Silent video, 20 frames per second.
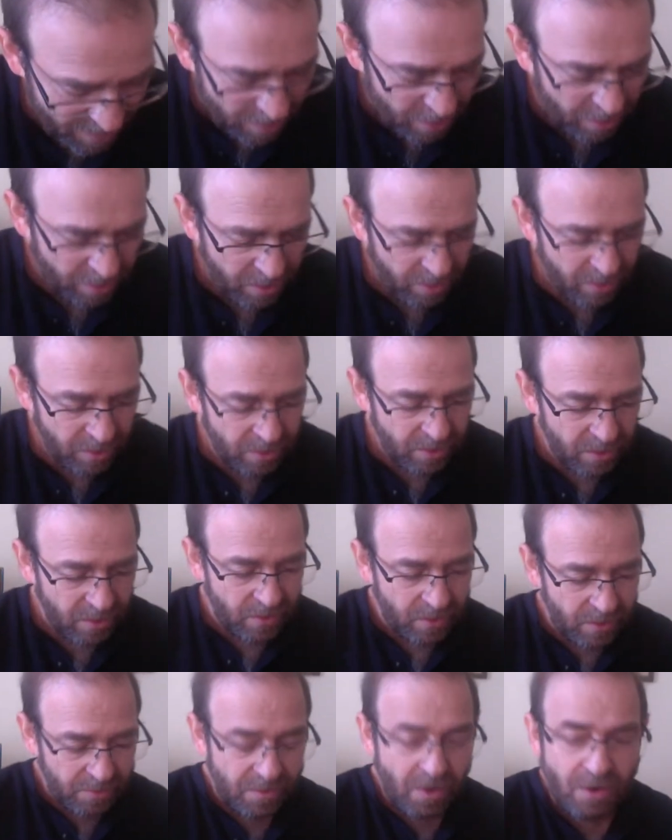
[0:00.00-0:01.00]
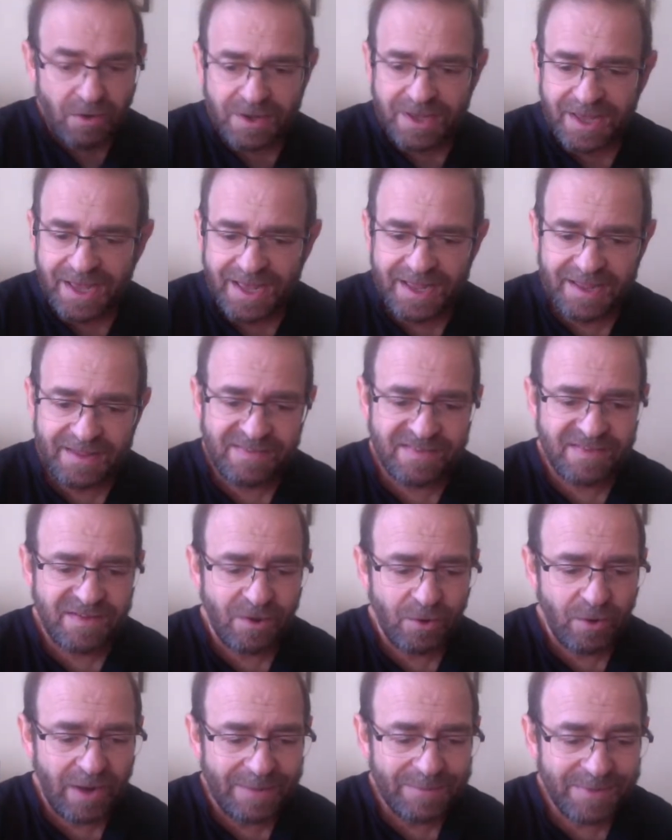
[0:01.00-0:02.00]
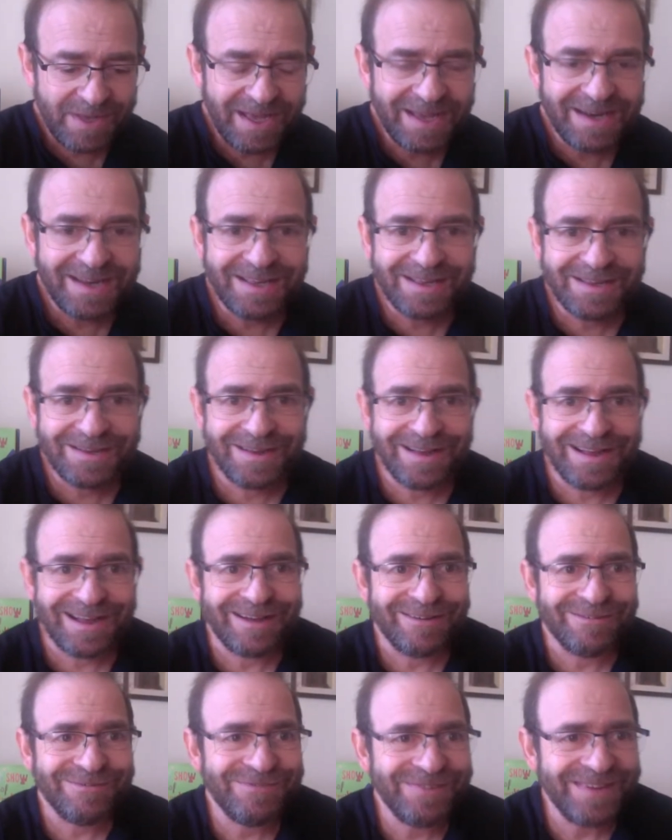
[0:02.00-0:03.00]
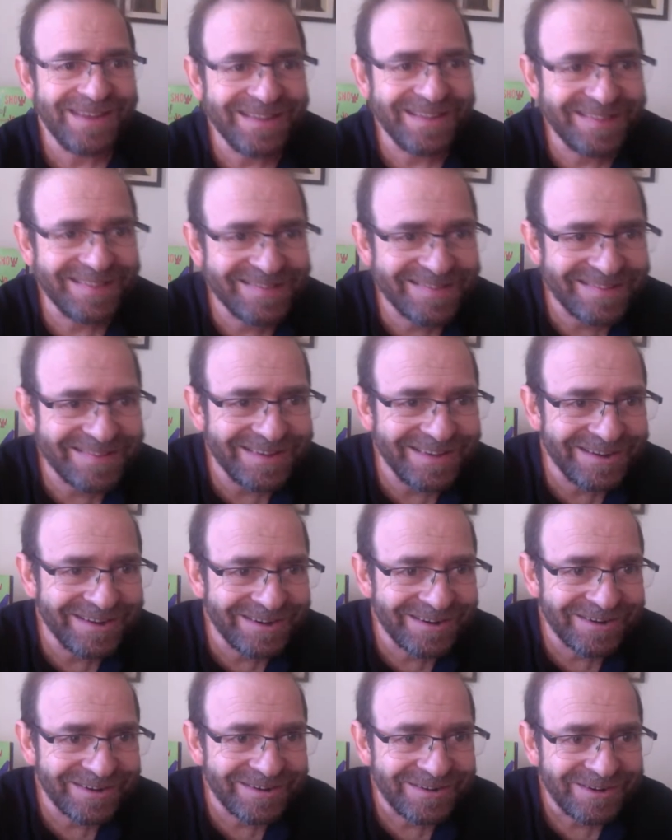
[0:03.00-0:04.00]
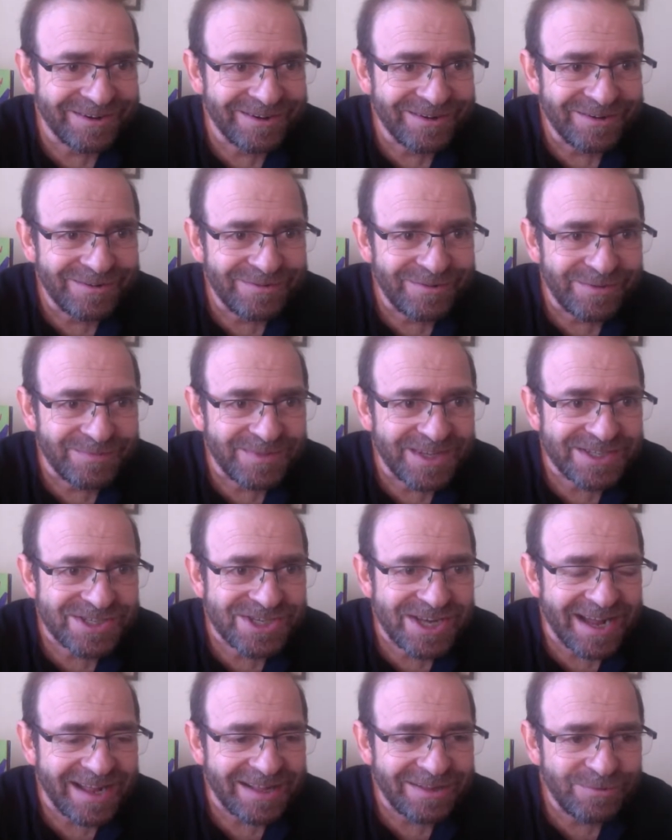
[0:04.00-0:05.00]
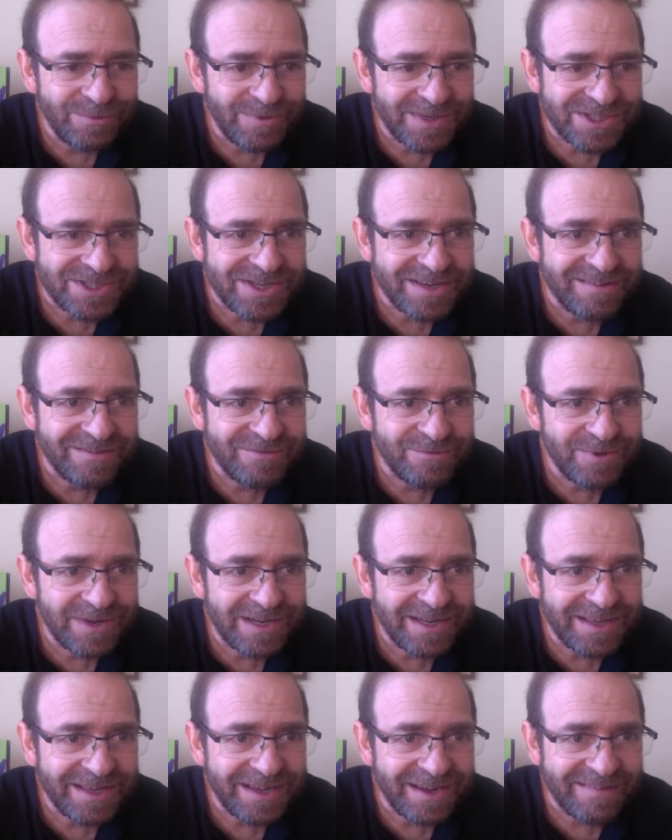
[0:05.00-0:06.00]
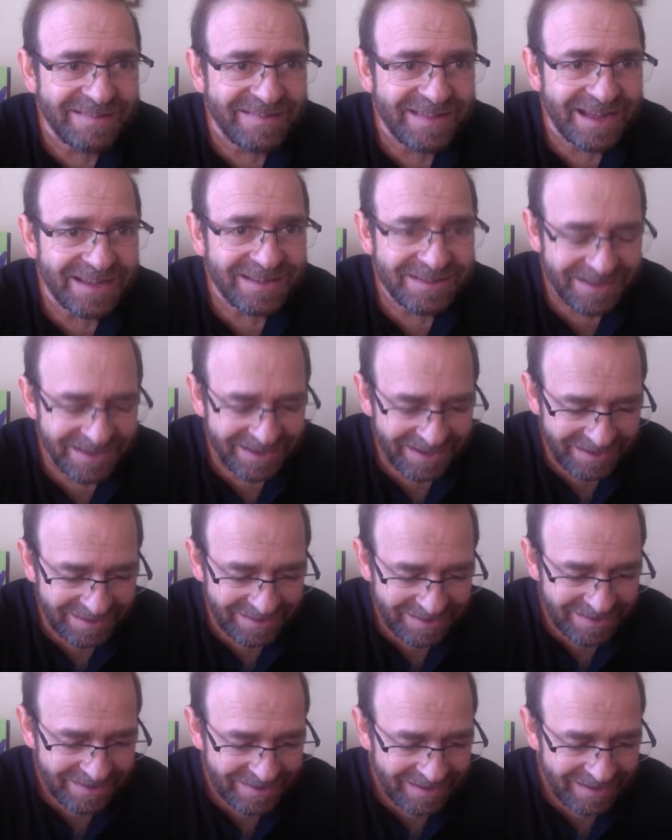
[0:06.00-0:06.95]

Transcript: Oh, okay. So I'm getting feeds here from the chat, which is really exciting.